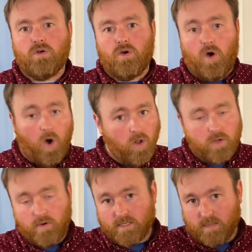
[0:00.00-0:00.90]
all
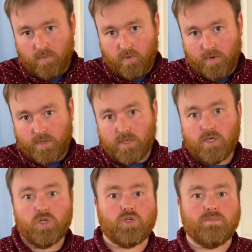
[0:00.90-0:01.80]
across the board,
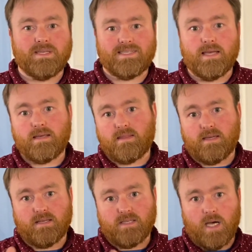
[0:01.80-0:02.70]
should be setting
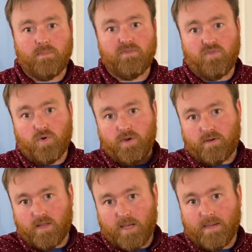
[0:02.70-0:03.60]
things up for your
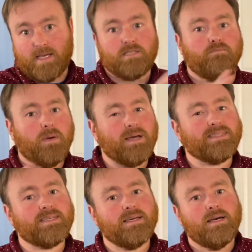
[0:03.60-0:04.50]
climax.
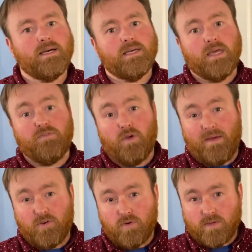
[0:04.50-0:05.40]
But if you're
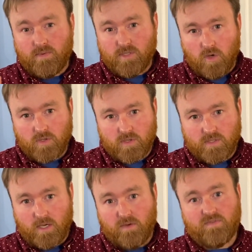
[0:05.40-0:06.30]
ever going to indulge
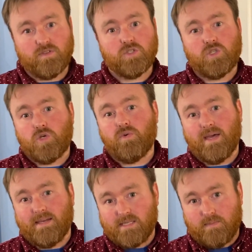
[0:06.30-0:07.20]
yourself,
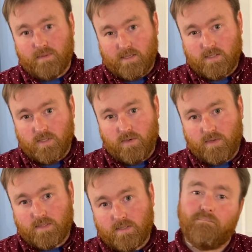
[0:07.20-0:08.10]
2A is the place to do
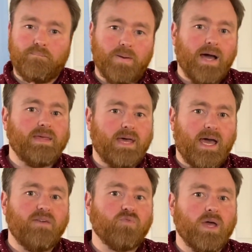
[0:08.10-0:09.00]
it. By the
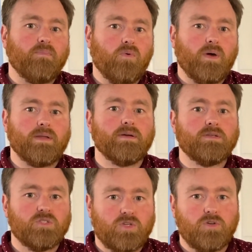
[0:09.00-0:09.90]
halfway point,
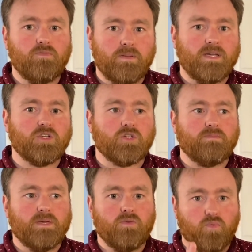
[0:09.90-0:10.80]
2B should
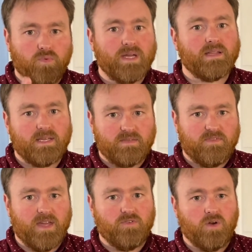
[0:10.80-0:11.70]
be really in
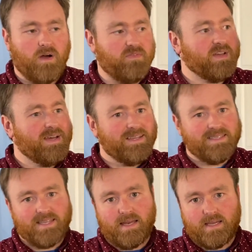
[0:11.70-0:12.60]
favor of
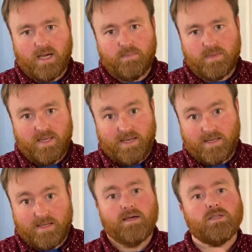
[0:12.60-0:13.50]
setting up the
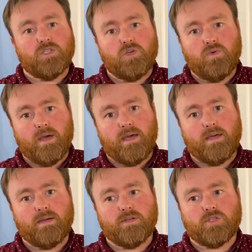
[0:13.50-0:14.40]
ending.
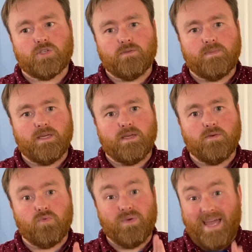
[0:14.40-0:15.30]
2A should
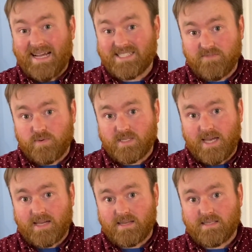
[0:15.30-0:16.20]
be reactive
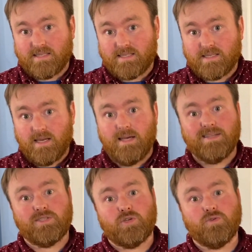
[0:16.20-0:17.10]
protagonists,
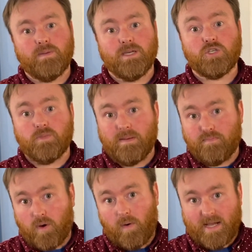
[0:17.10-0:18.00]
2B should be
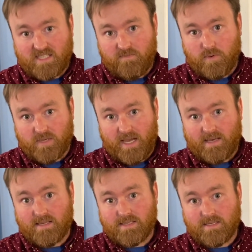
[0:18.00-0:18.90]
proactive
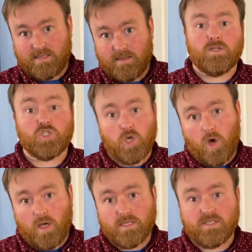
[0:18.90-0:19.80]
protagonists.
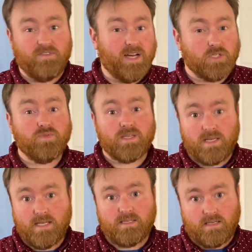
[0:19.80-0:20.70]
Jaws divides really
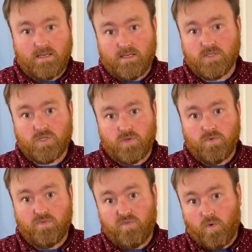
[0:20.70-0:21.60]
nicely
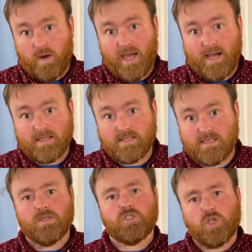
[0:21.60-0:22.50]
into 4
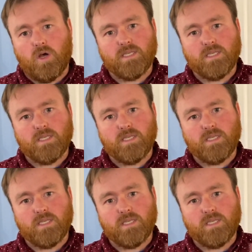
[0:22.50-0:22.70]
acts. Jaws